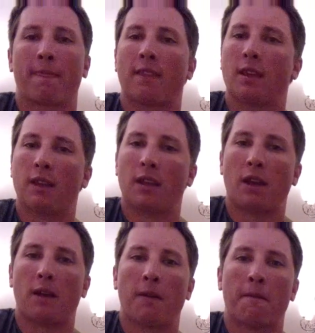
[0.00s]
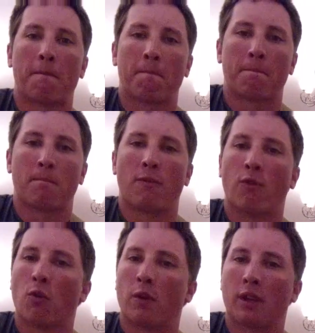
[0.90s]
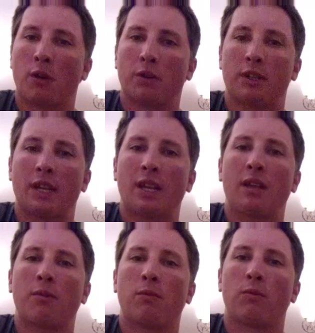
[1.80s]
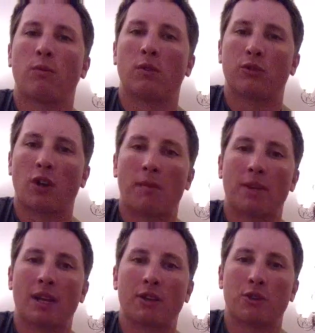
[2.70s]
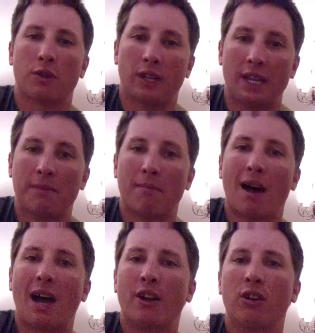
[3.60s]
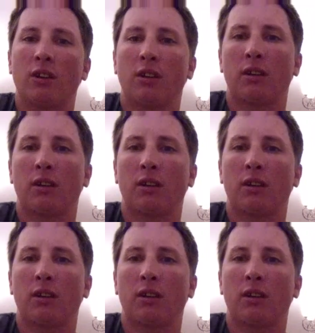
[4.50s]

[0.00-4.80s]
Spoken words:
then before we go to D we'll drop down to an E minor,